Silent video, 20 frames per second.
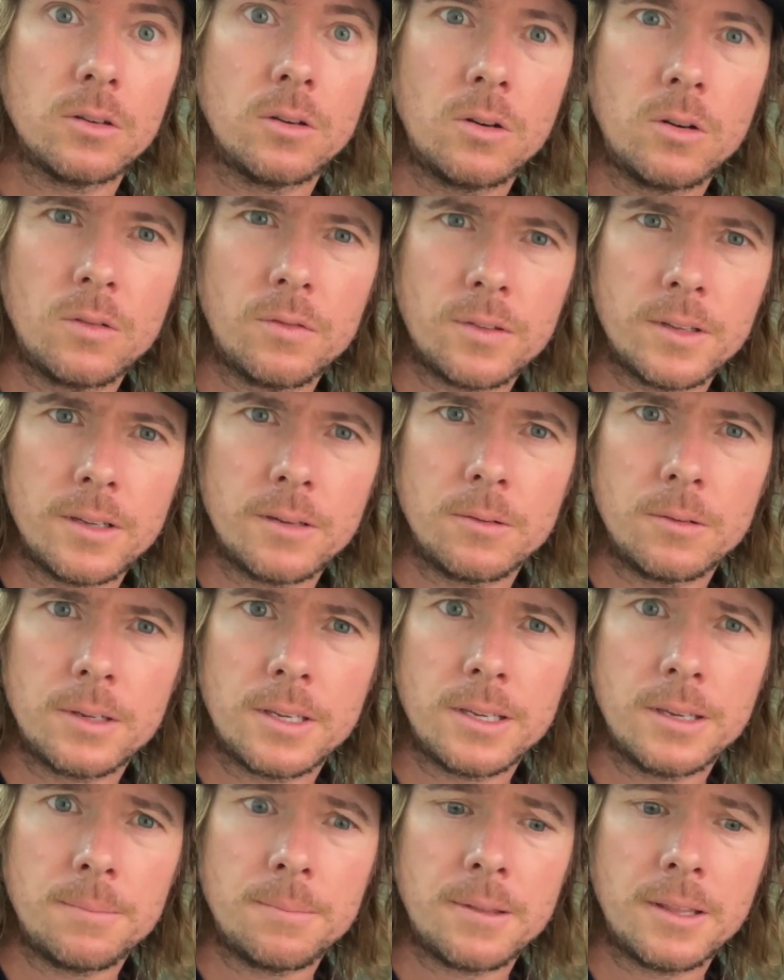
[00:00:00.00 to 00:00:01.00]
hopefully it will
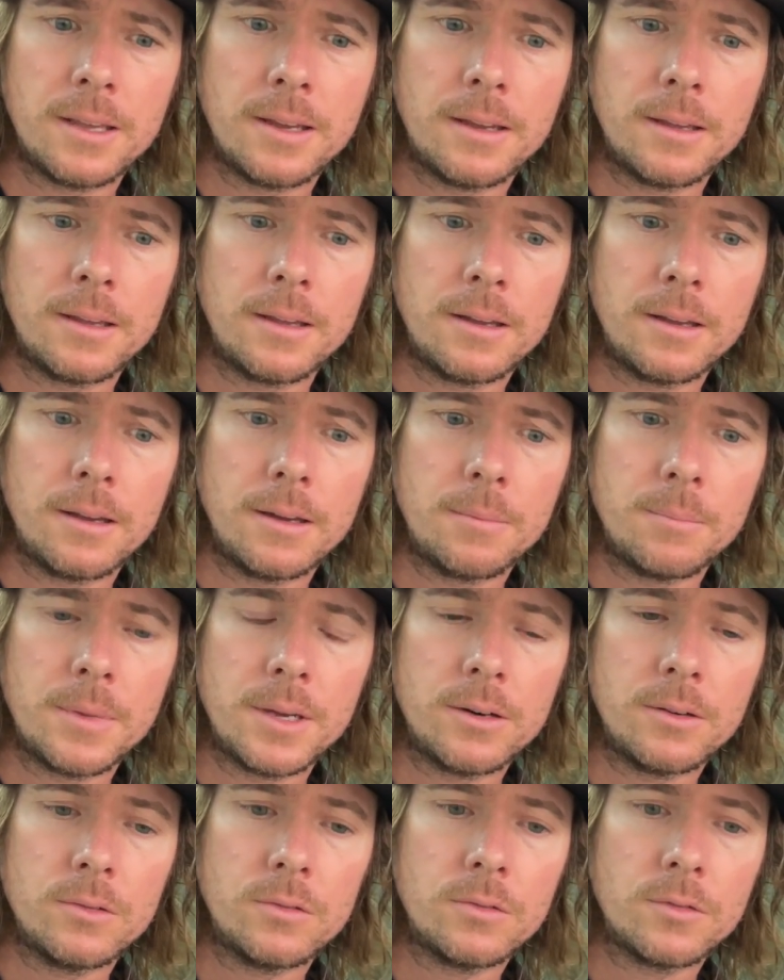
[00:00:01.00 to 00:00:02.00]
keep that
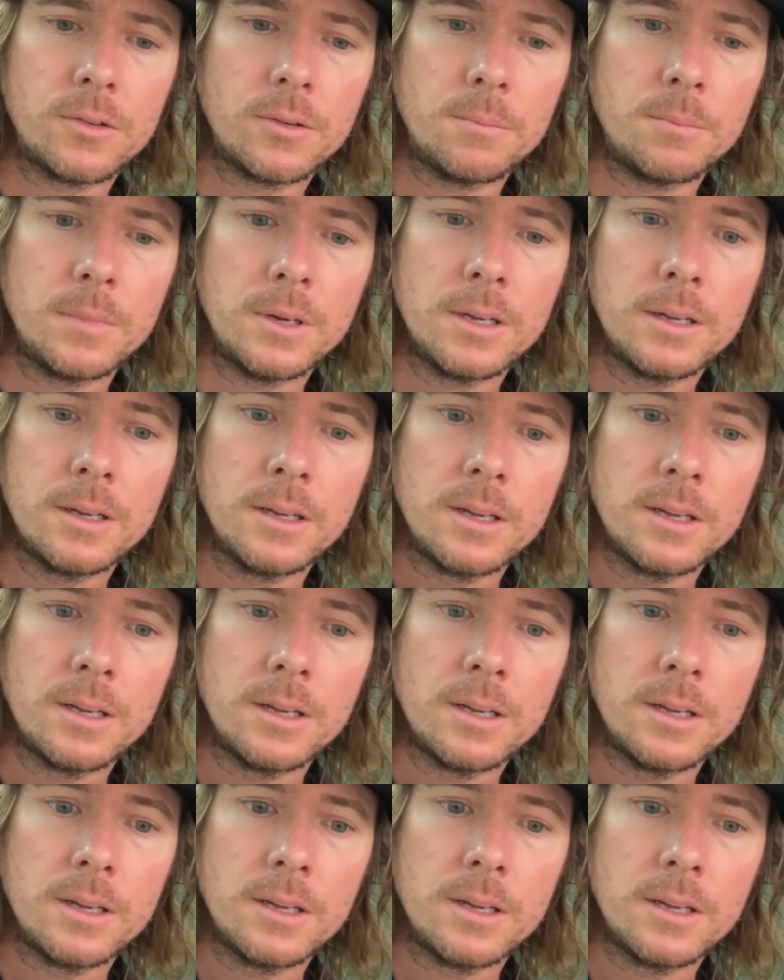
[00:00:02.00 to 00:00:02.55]
metal from